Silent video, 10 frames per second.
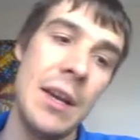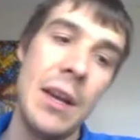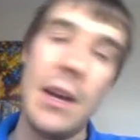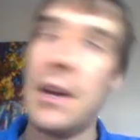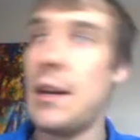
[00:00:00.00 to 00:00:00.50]

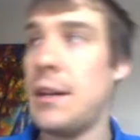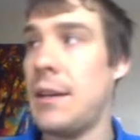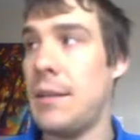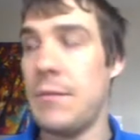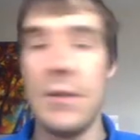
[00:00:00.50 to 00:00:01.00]

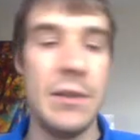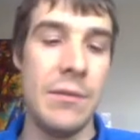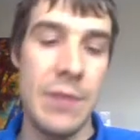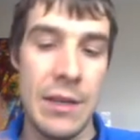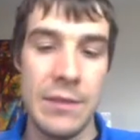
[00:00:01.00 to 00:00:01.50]
I'm going
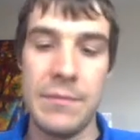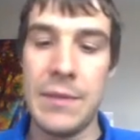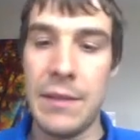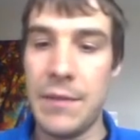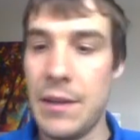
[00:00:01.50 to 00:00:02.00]
to change some
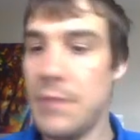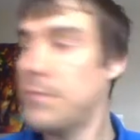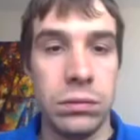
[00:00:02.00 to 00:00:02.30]
stuff here.